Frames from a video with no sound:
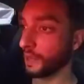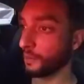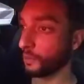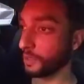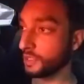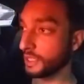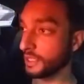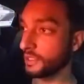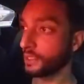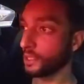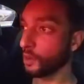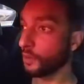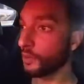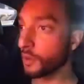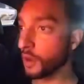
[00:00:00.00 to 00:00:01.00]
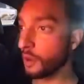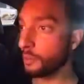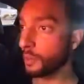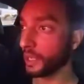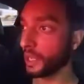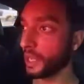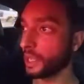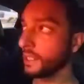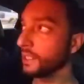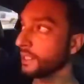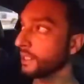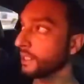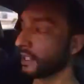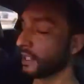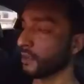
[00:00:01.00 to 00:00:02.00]
We're seeing silver up again.
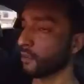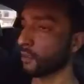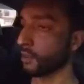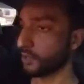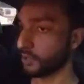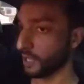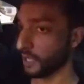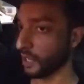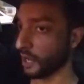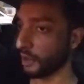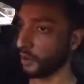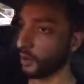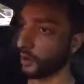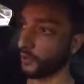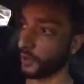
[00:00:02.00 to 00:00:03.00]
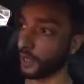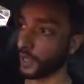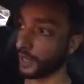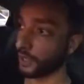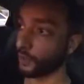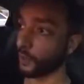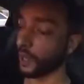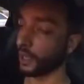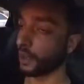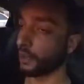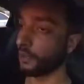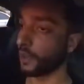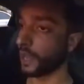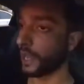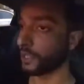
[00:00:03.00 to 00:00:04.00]
We're seeing unnerve again in the
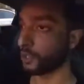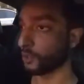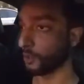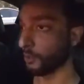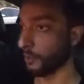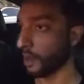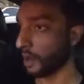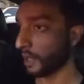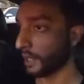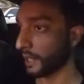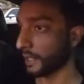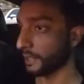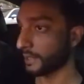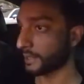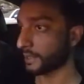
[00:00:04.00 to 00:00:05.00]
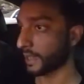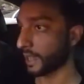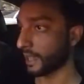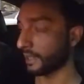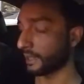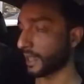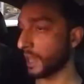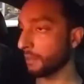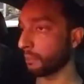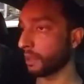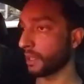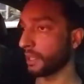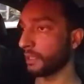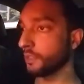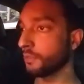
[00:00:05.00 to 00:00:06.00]
regular financial markets, and that
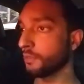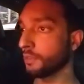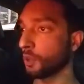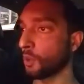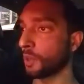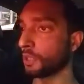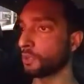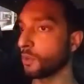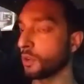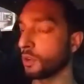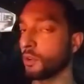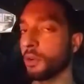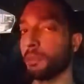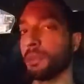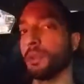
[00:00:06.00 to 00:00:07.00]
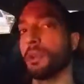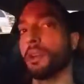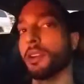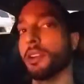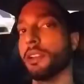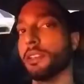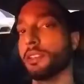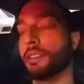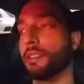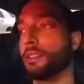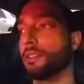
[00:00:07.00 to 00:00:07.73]
money flowing toward cryptocurrency.